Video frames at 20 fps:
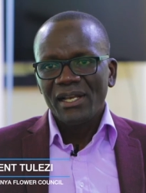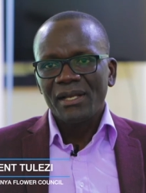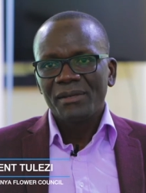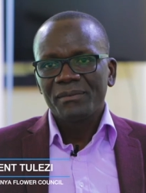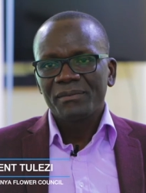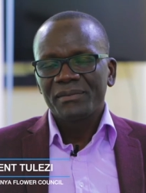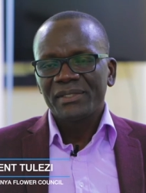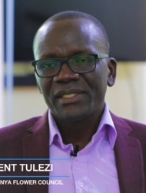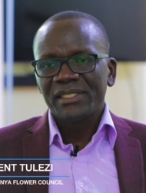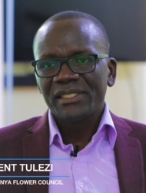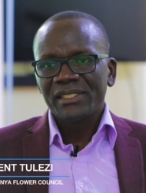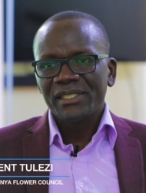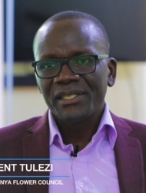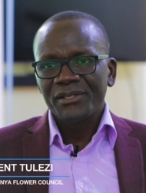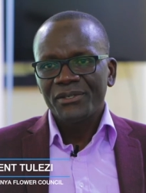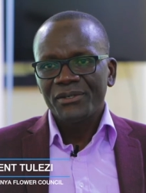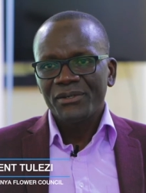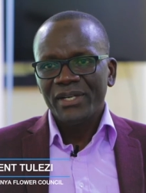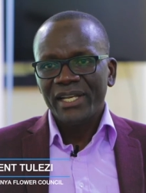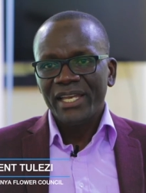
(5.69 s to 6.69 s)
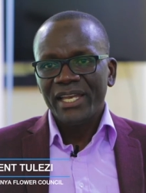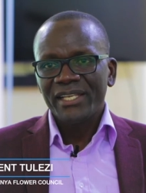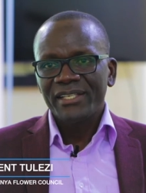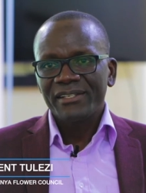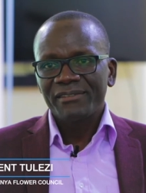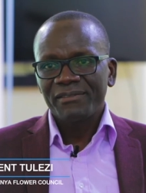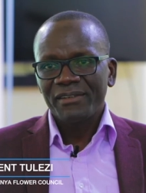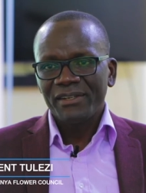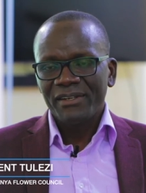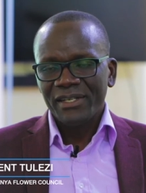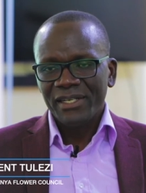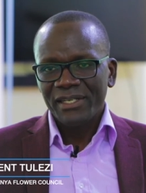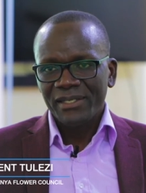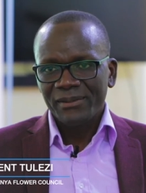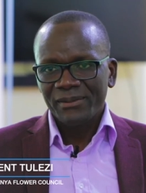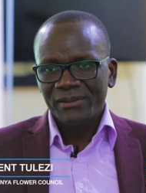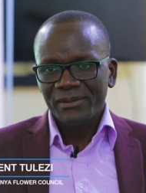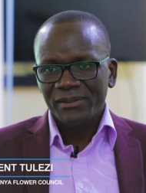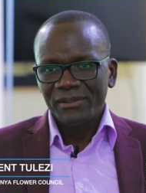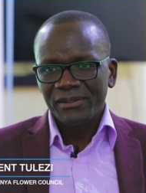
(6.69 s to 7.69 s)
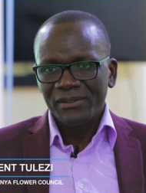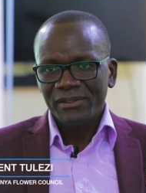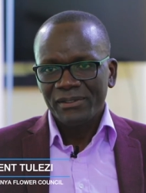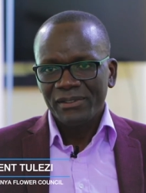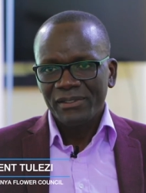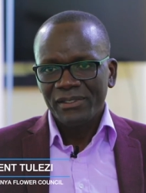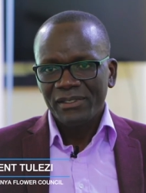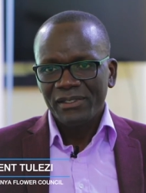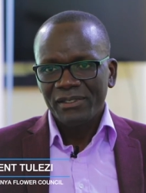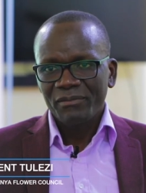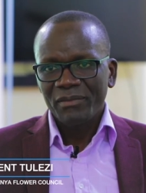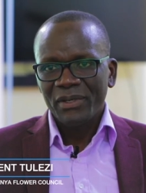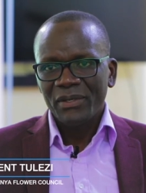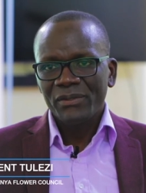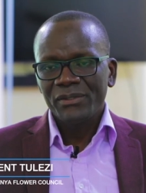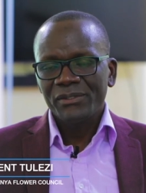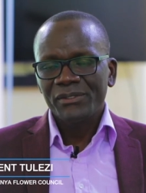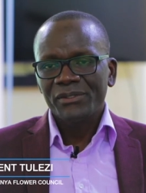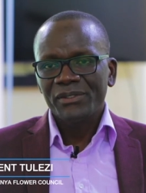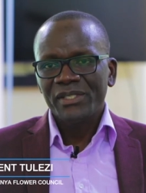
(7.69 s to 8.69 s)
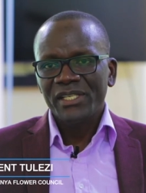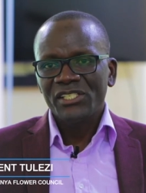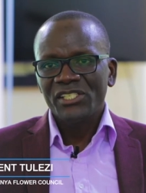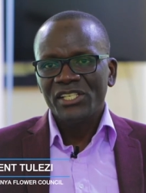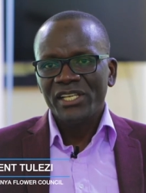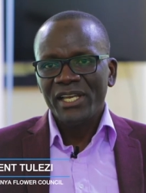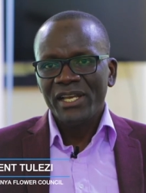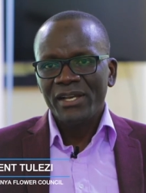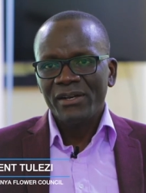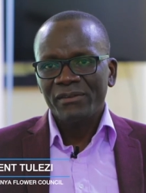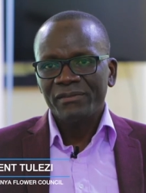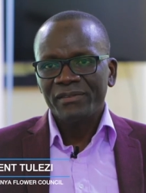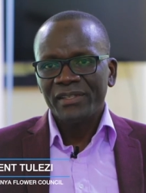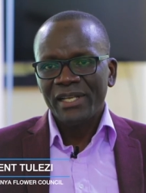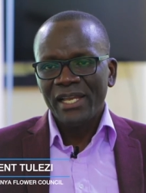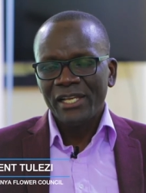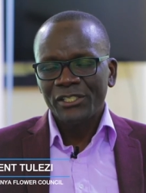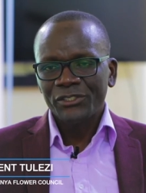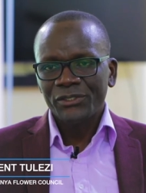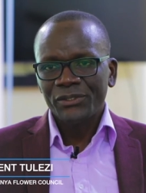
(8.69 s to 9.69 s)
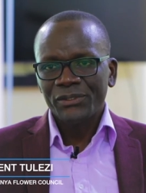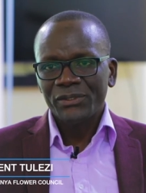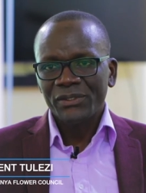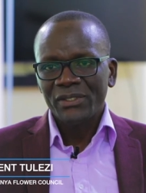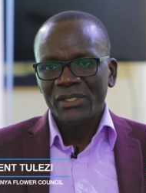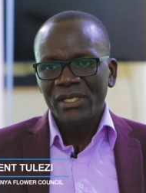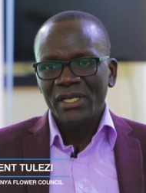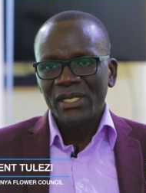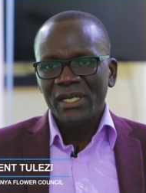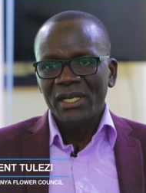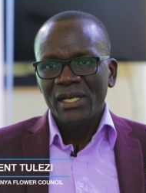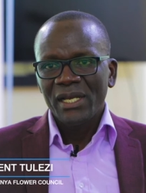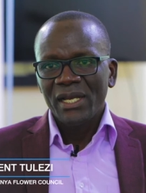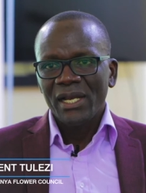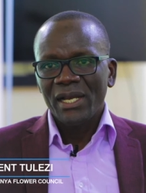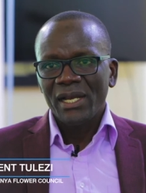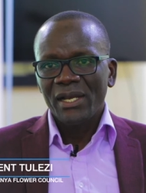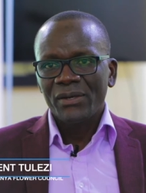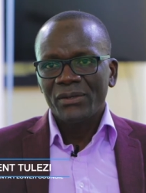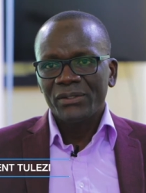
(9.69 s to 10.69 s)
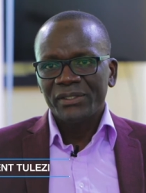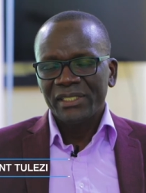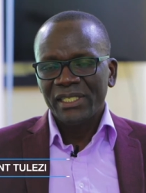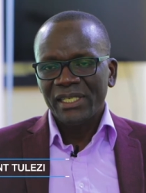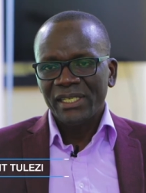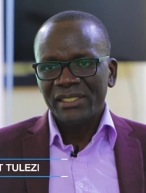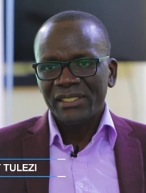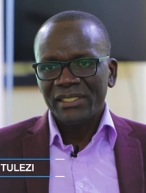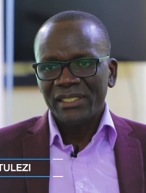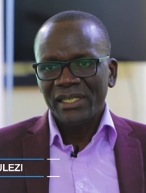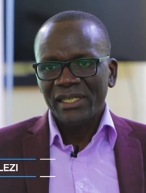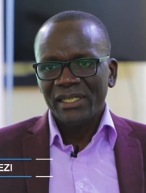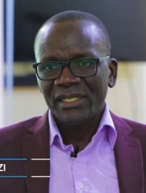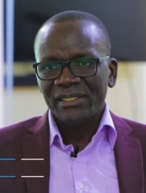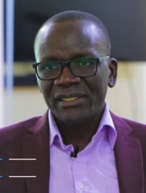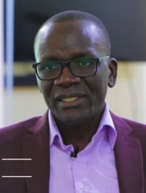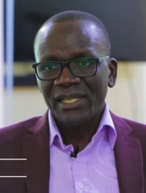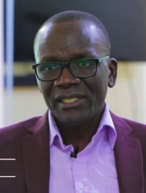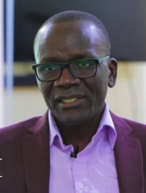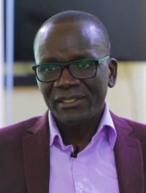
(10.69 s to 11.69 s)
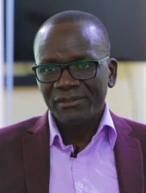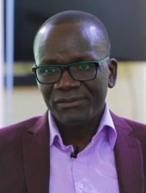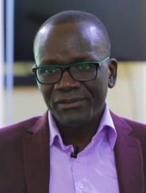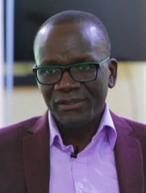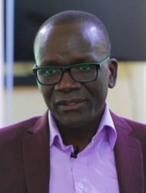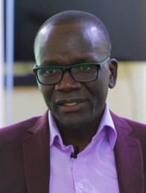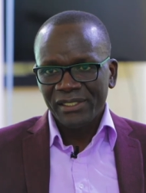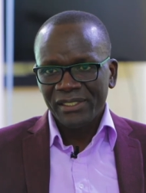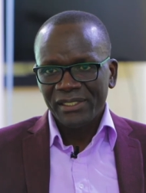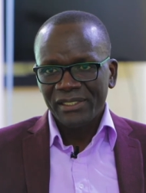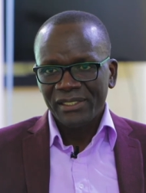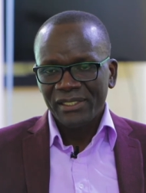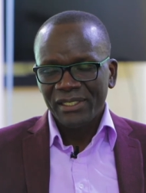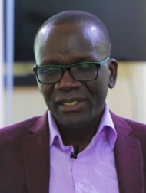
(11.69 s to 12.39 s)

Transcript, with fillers: I'm the CEO Kenya Flower Council, but also the chair of the National uh, Horticulture Task Force.